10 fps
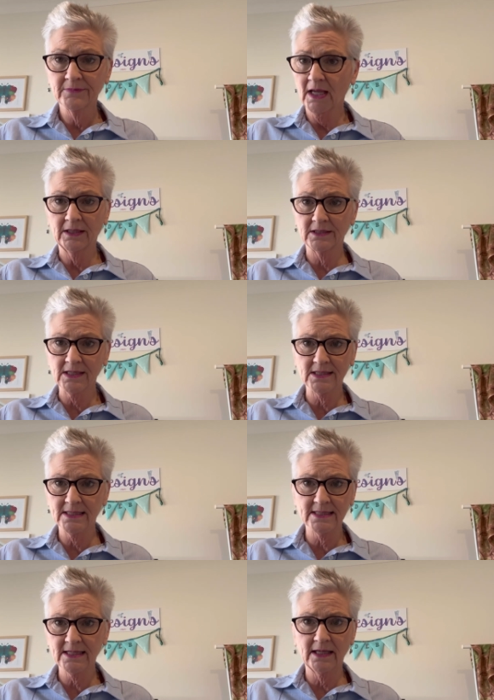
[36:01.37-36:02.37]
And it doesn't
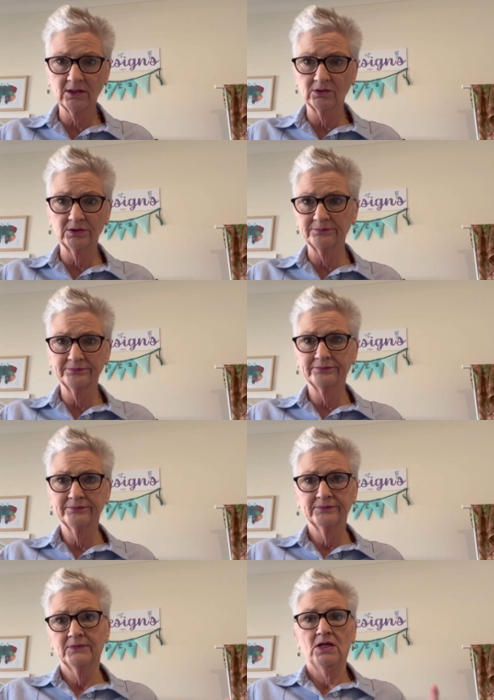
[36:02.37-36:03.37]
say on
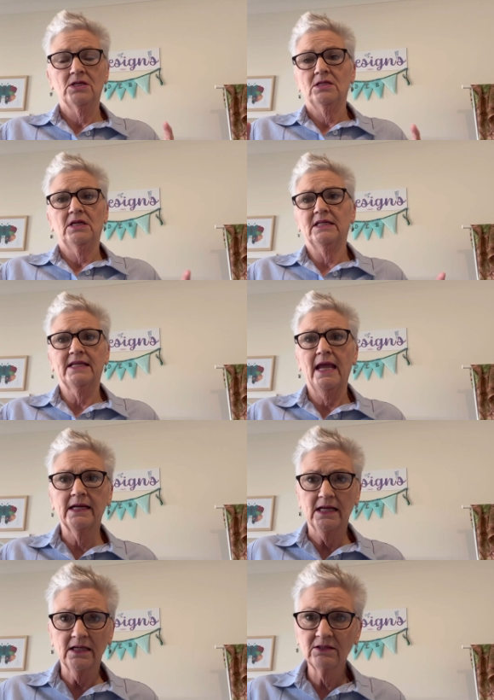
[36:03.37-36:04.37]
its
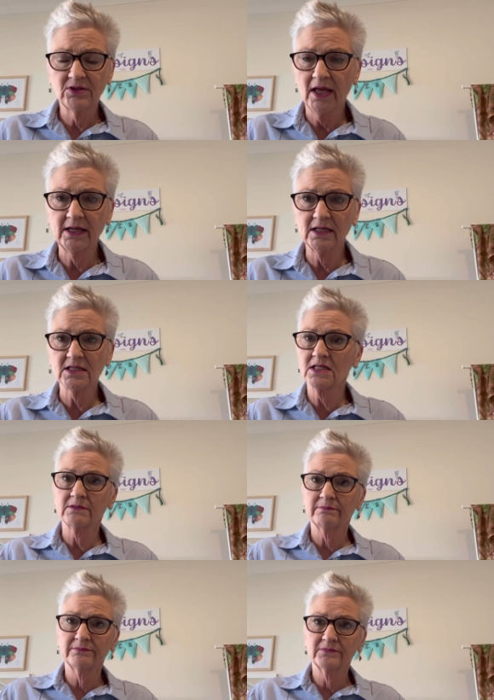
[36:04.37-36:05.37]
heading that it's
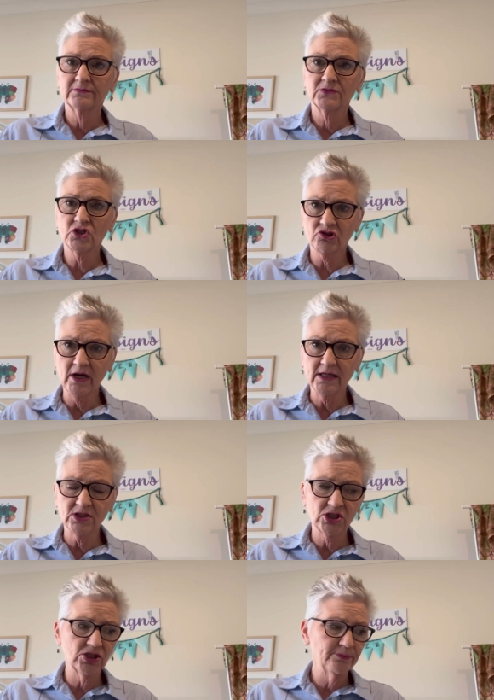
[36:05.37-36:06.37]

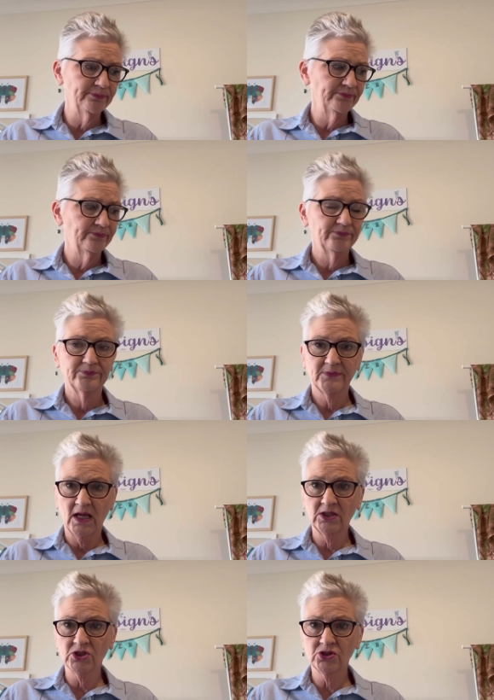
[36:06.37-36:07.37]
stretch.
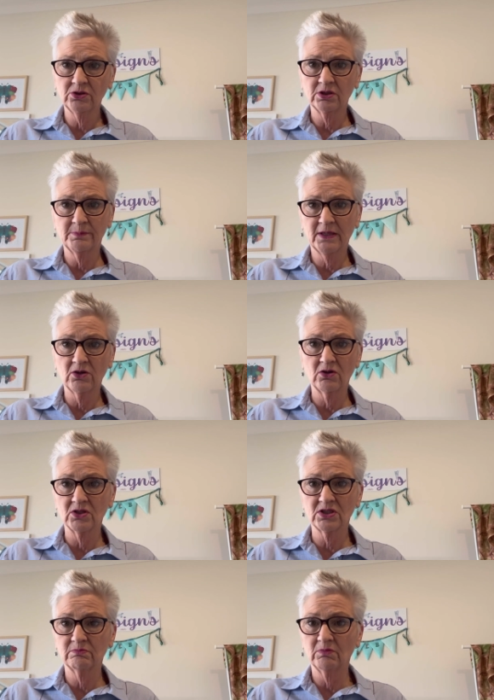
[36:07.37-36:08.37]
And it should,
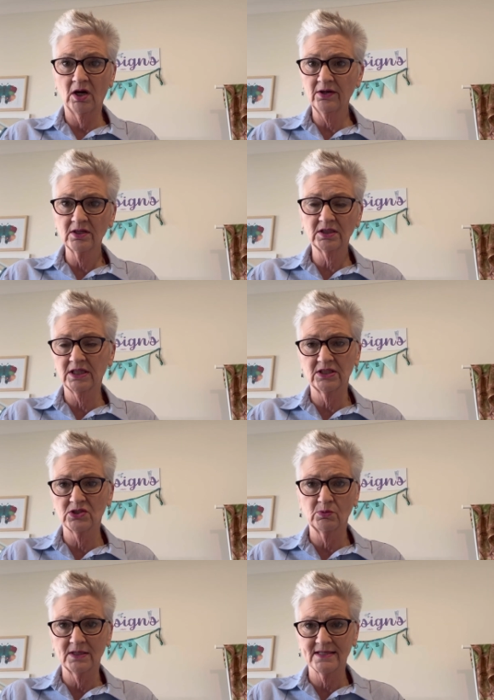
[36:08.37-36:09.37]
because I don't click into
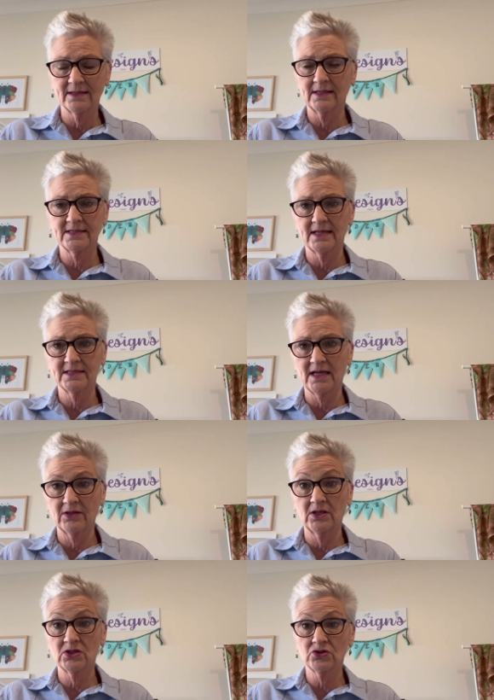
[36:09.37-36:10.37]
ones unless they say
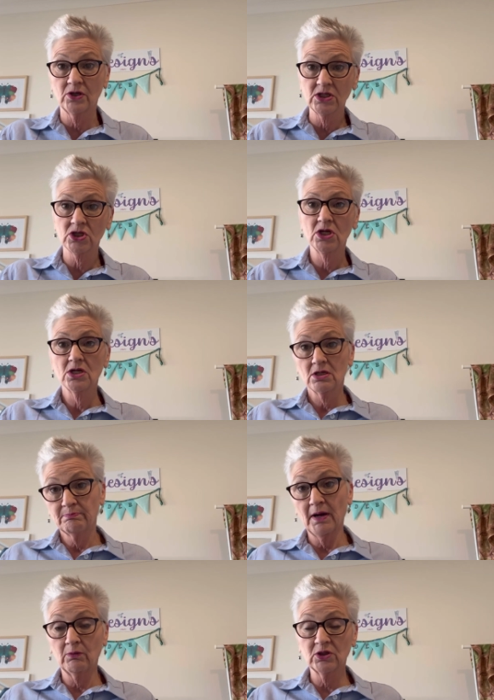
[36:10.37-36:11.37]
they're stretch.
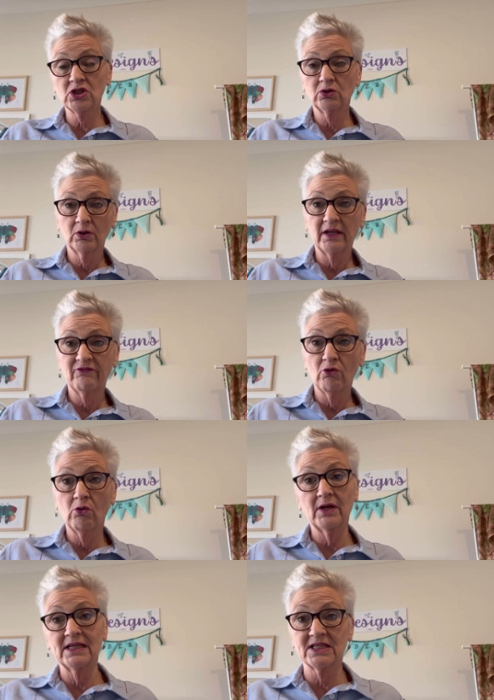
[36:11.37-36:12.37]
But what you're looking
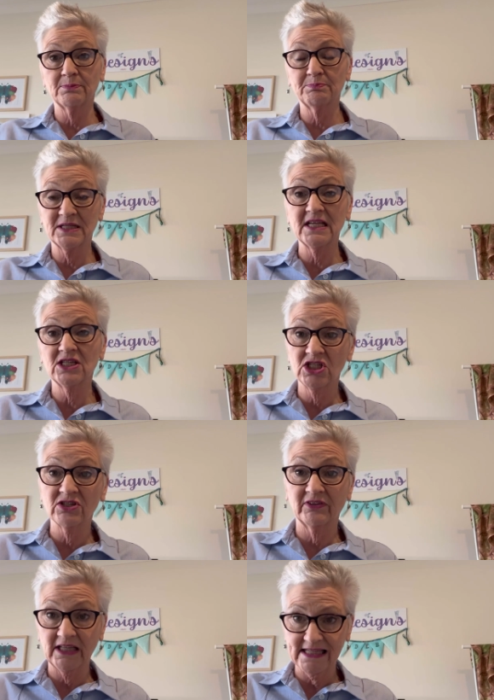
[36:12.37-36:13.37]
for is a percentage
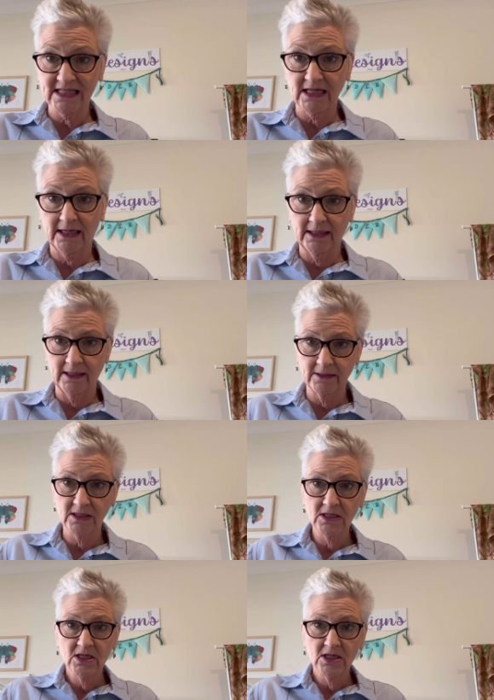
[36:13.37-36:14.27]
of elastane in it.